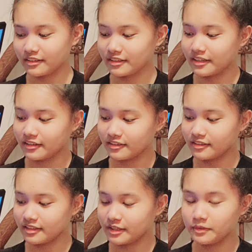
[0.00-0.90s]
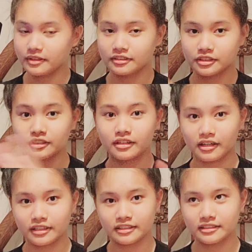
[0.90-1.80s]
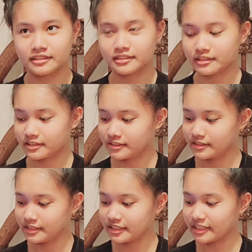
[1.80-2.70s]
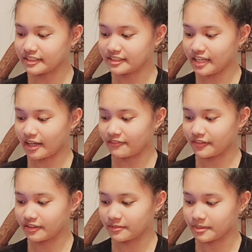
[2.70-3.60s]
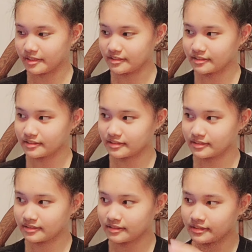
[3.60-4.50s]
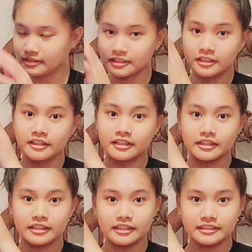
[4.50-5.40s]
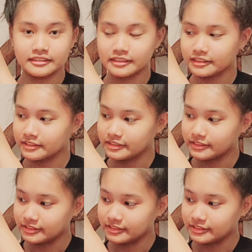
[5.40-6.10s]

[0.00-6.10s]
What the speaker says: here and it will turn on. It's like a detect fingerprint. And here it is.